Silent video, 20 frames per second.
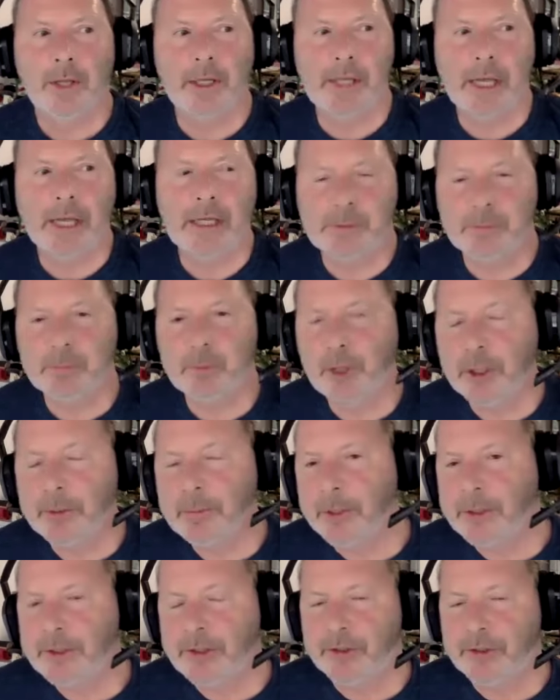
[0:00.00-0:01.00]
it's pretty
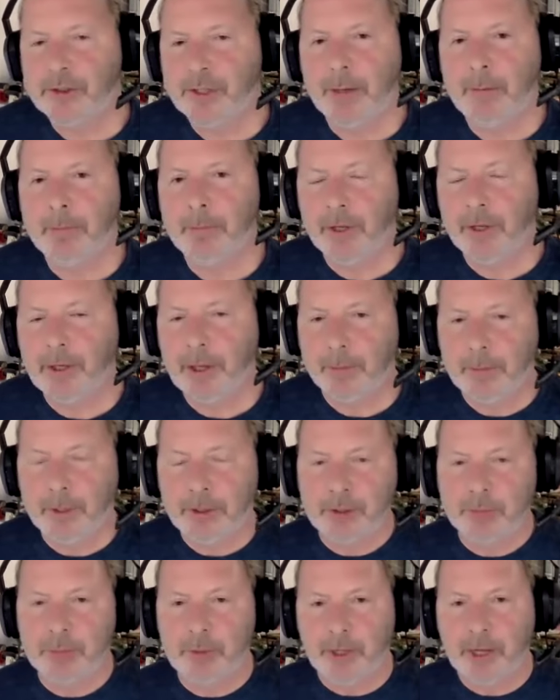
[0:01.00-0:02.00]
much the same thing I
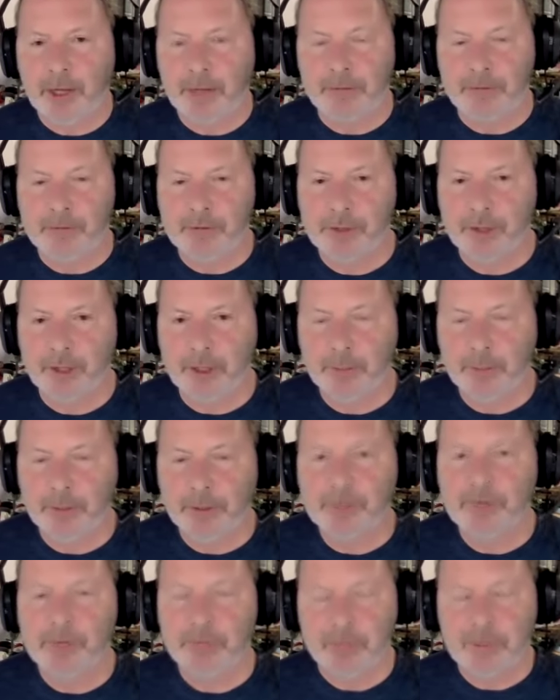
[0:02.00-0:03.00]
mentioned about active sitting, but
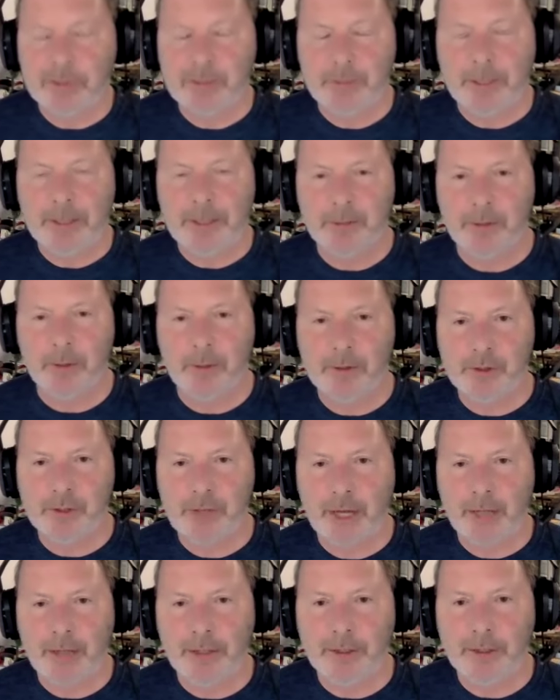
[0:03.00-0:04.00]
it's based around
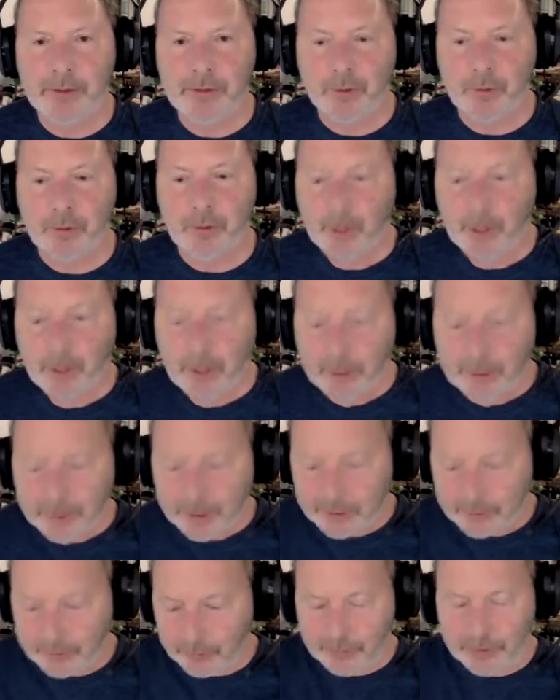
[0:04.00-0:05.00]
standing. So
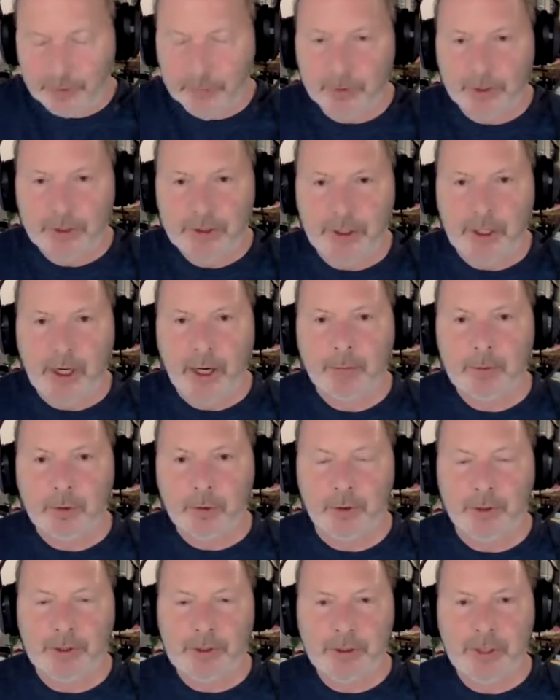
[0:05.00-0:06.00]
just for simplicity, I'm
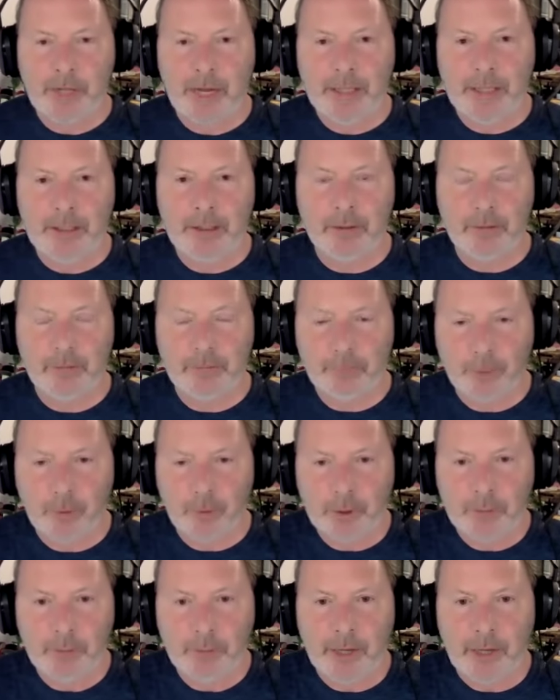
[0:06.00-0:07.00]
currently standing on a
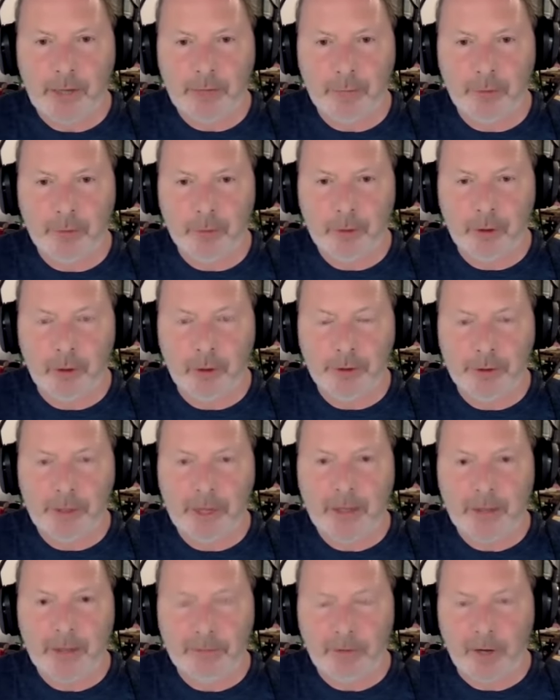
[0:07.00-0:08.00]
floating platform called an
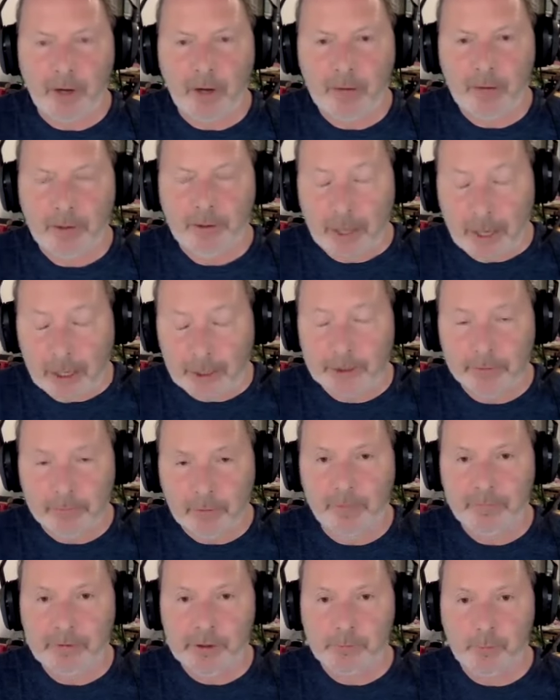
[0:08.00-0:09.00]
active
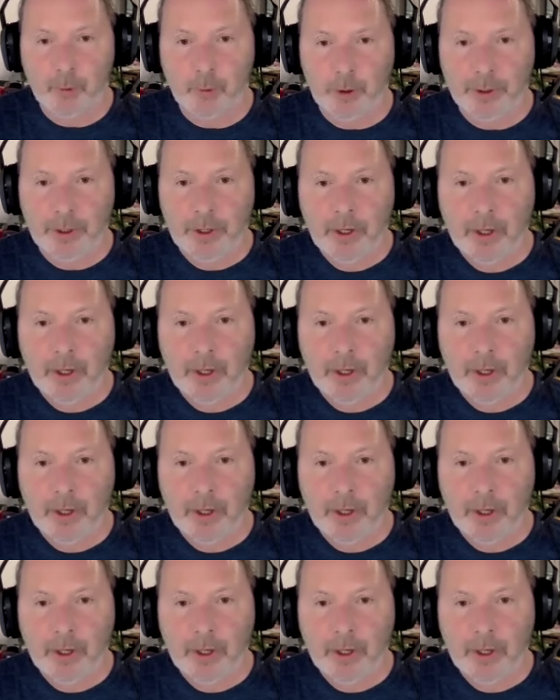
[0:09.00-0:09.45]
office board.